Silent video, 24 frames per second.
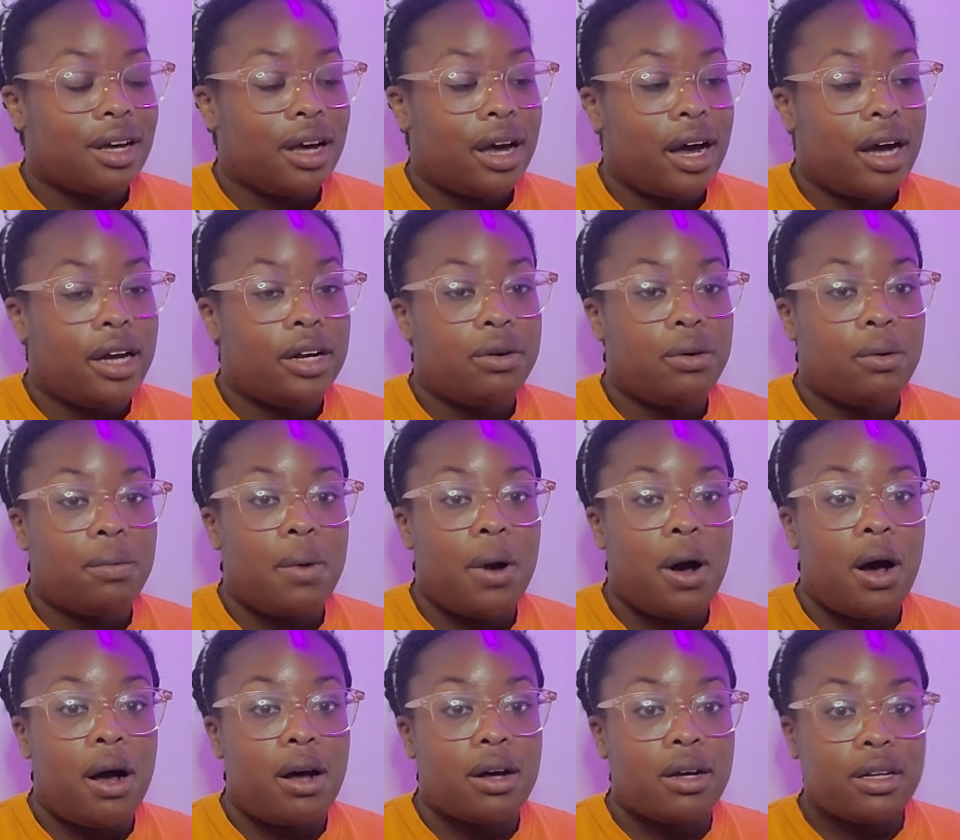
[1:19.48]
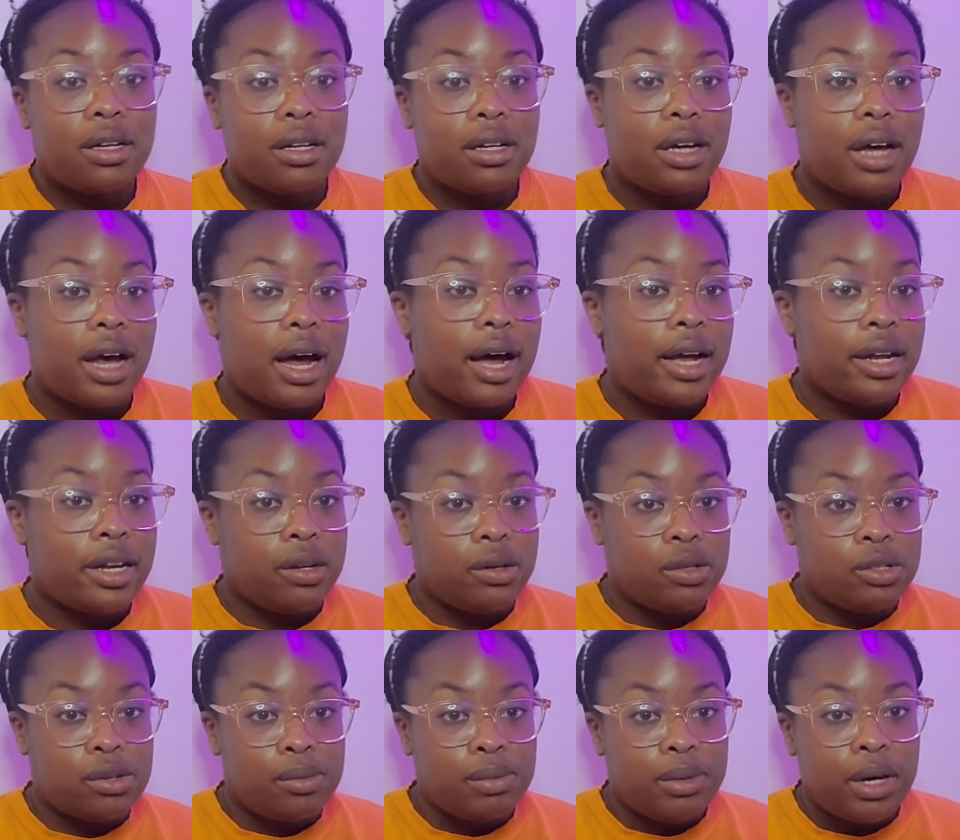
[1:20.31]
I do a walk, I do
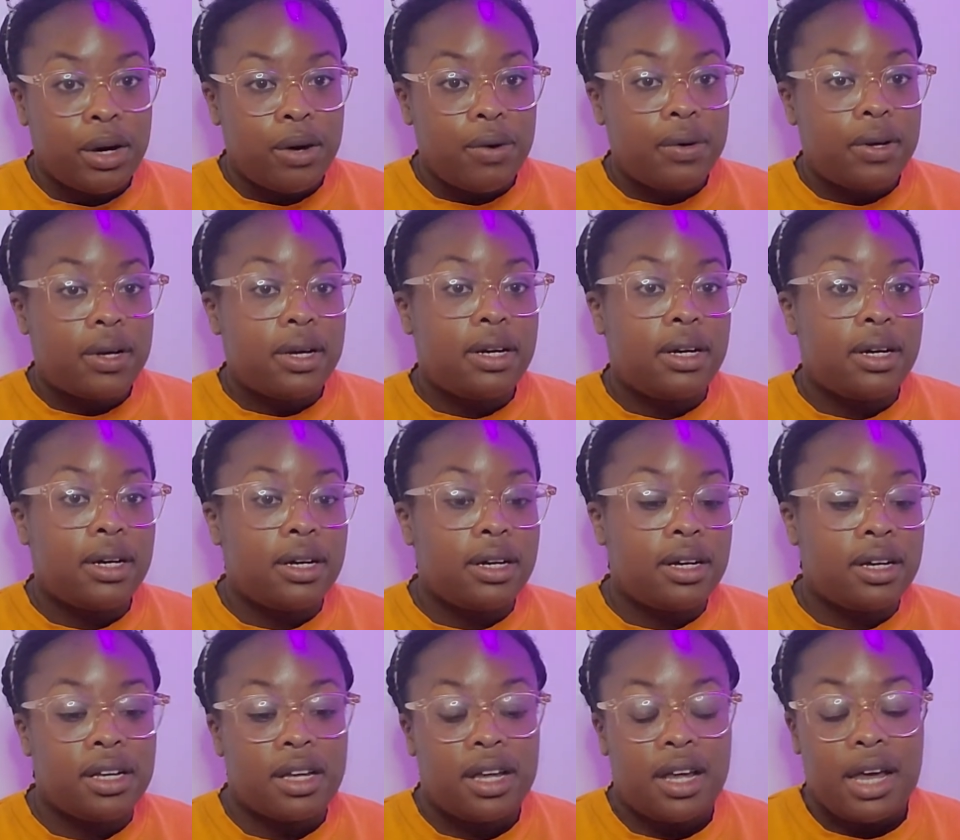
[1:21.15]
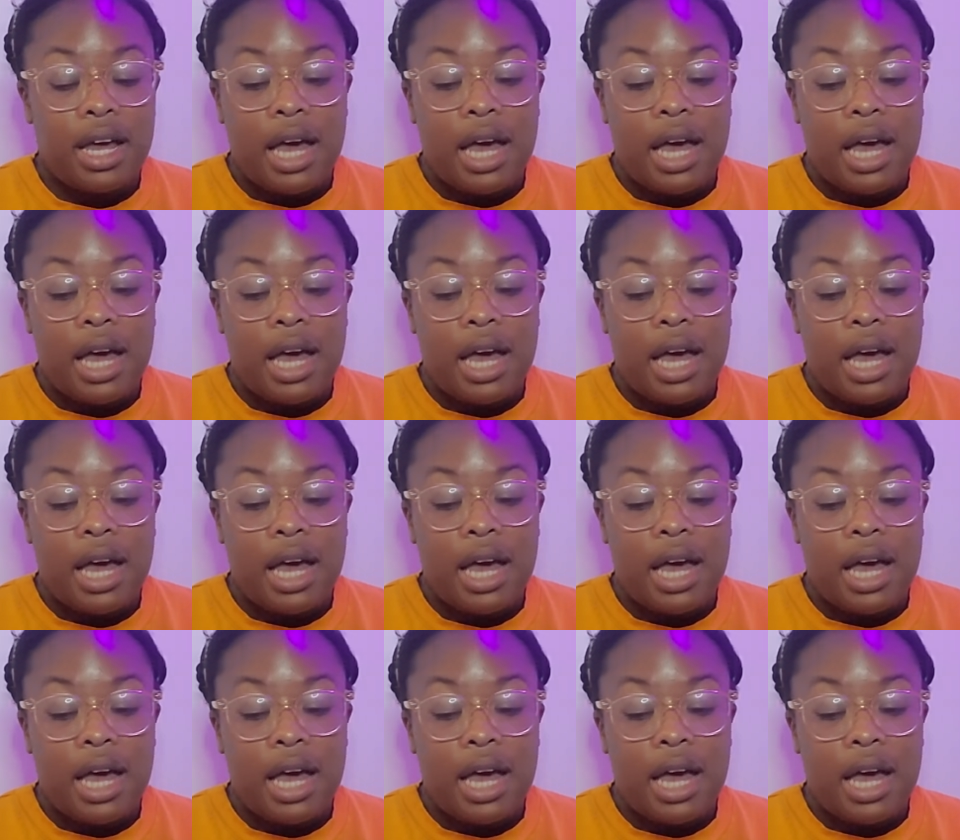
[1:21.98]
some yoga,